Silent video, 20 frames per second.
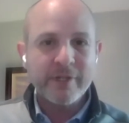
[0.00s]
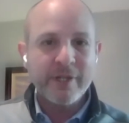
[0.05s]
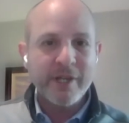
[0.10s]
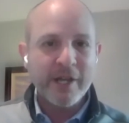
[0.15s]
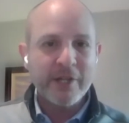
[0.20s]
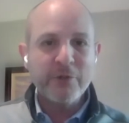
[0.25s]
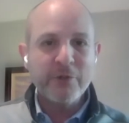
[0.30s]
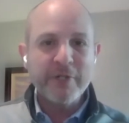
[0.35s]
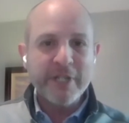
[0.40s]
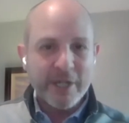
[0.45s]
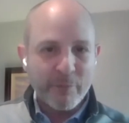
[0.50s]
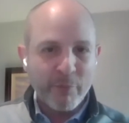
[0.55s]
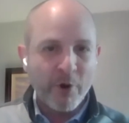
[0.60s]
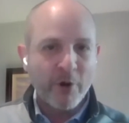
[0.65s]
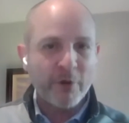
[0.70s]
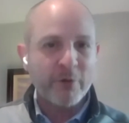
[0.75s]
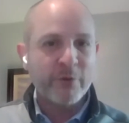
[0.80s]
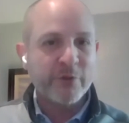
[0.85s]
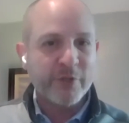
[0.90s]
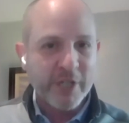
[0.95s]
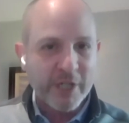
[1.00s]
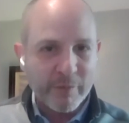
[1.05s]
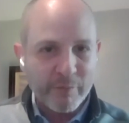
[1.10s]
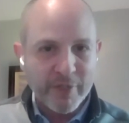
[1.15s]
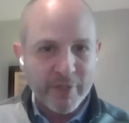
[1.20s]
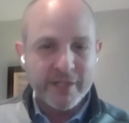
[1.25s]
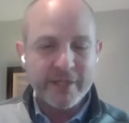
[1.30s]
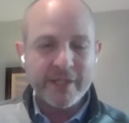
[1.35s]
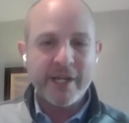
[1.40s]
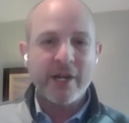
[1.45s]
You need a partner that's going to
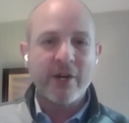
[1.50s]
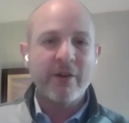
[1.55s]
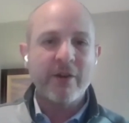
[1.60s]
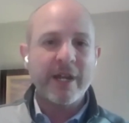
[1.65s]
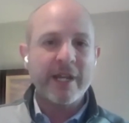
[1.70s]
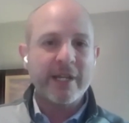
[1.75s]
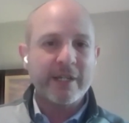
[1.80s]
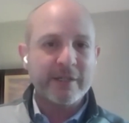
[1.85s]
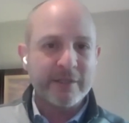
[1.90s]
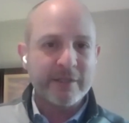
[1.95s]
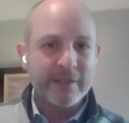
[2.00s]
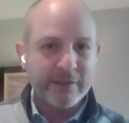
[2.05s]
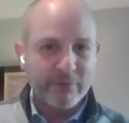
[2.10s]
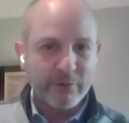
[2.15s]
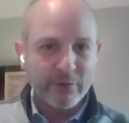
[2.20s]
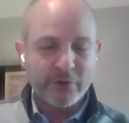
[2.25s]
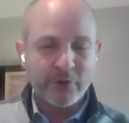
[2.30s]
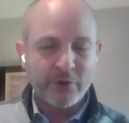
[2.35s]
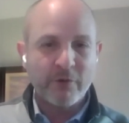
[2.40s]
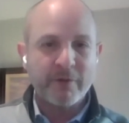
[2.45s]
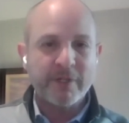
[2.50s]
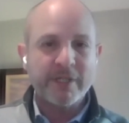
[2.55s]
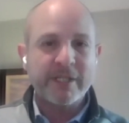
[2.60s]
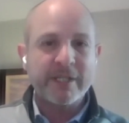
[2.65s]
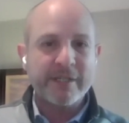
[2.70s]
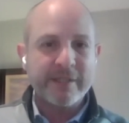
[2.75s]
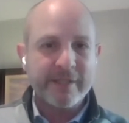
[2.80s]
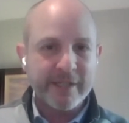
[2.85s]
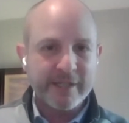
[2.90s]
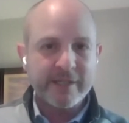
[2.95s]
be there and can deliver the service
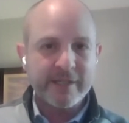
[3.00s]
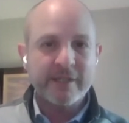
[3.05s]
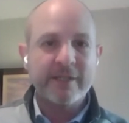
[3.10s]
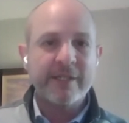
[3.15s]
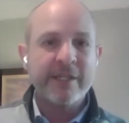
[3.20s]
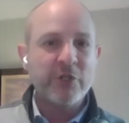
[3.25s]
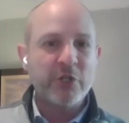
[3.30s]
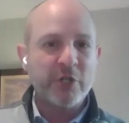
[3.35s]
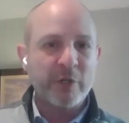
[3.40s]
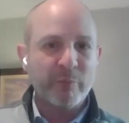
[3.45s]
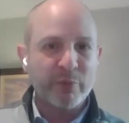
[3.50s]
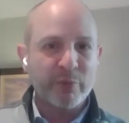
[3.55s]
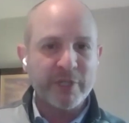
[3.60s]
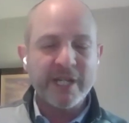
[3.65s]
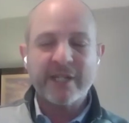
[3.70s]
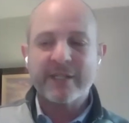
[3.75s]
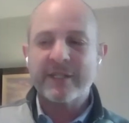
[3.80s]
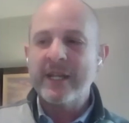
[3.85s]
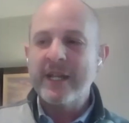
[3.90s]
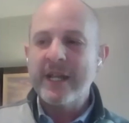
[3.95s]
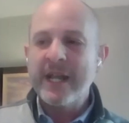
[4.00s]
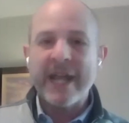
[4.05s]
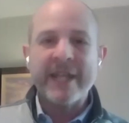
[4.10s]
consistently, and you can predict,